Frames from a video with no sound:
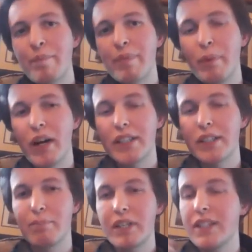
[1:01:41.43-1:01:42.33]
But
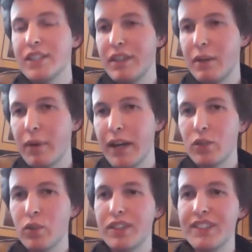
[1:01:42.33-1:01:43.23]
because it's written in
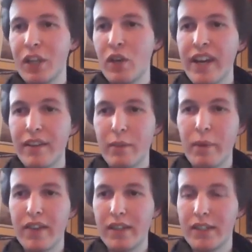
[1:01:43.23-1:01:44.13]
PyTorch, there's an overhead of the
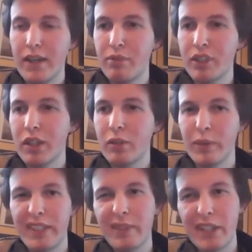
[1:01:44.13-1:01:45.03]
Python interpreter.
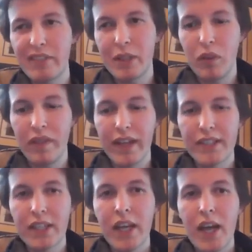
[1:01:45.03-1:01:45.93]
We don't really want
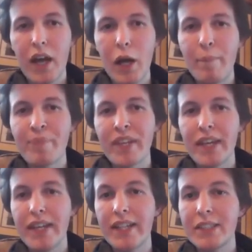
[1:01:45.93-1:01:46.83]
that.
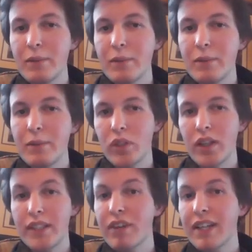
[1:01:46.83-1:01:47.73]
It seems
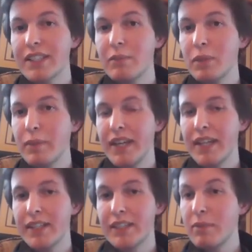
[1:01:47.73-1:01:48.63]
Diffrax seems to be
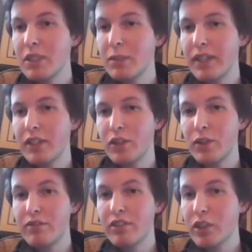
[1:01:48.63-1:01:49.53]
getting similar speed to
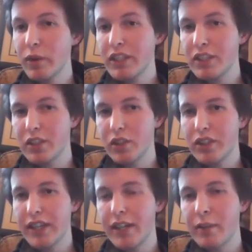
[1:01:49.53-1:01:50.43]
differential
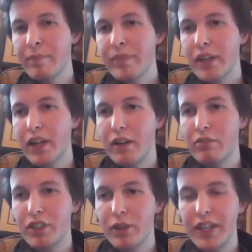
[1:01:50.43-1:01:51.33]
equations.jl
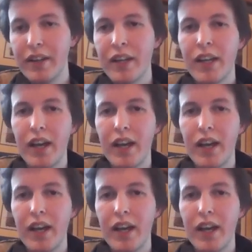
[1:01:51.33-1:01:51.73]
over in Julia.